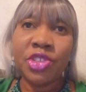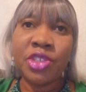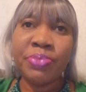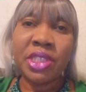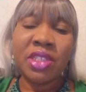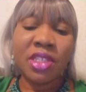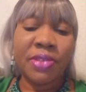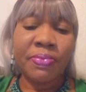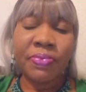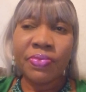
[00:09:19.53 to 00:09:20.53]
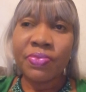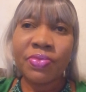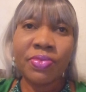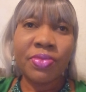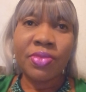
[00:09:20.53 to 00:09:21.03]
GPT
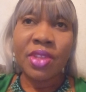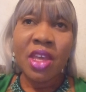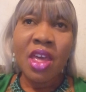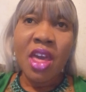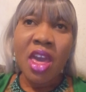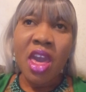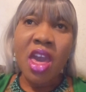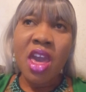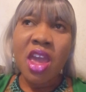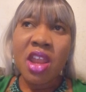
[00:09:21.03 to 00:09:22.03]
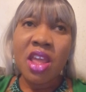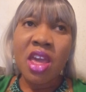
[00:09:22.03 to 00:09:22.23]
and